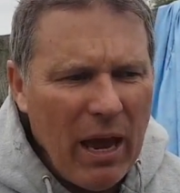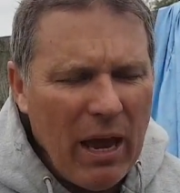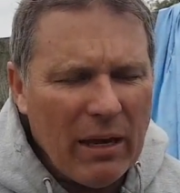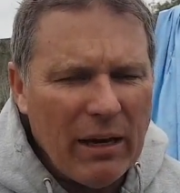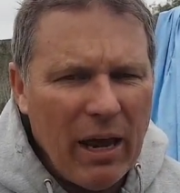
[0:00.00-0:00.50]

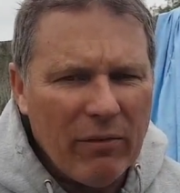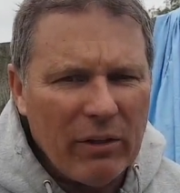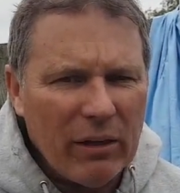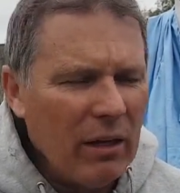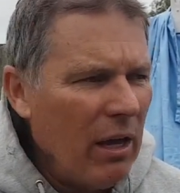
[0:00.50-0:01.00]
and
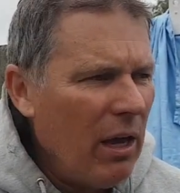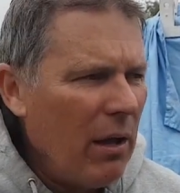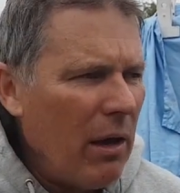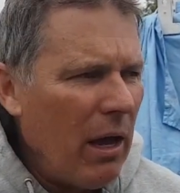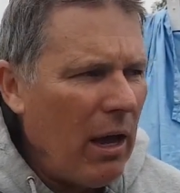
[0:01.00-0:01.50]
having
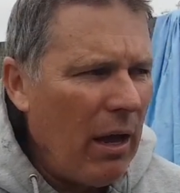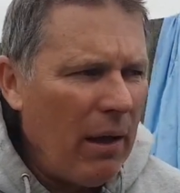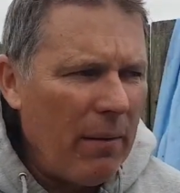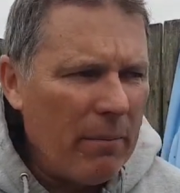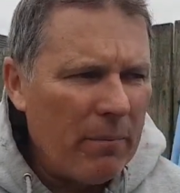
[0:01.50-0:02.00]

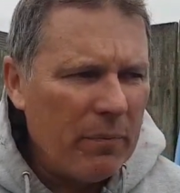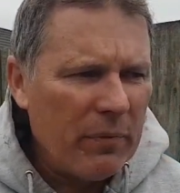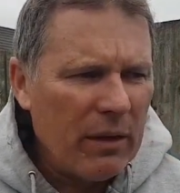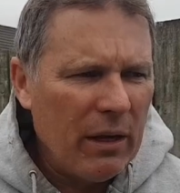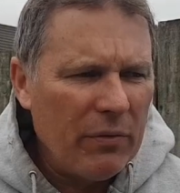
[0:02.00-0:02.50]

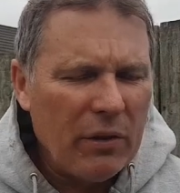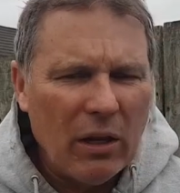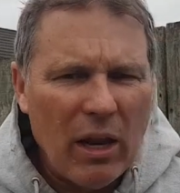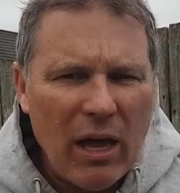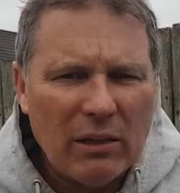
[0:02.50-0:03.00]
the
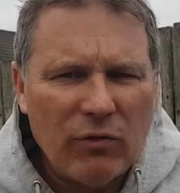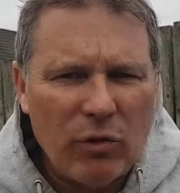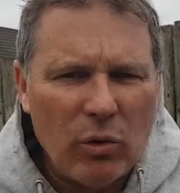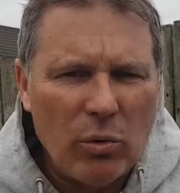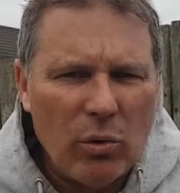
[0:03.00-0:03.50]
last
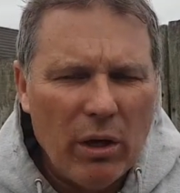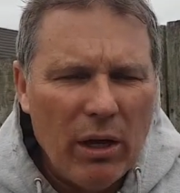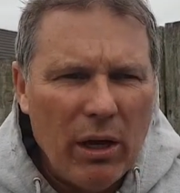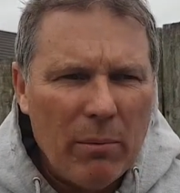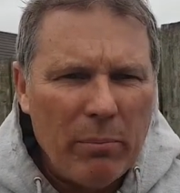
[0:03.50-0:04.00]
few
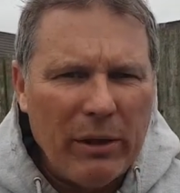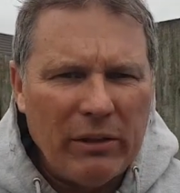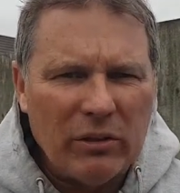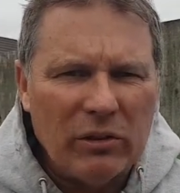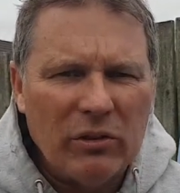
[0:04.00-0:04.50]

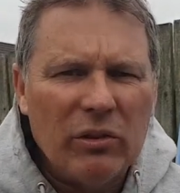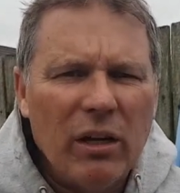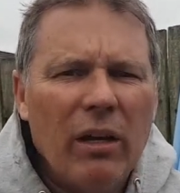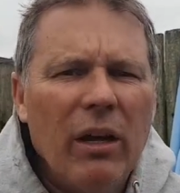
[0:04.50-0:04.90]
pieces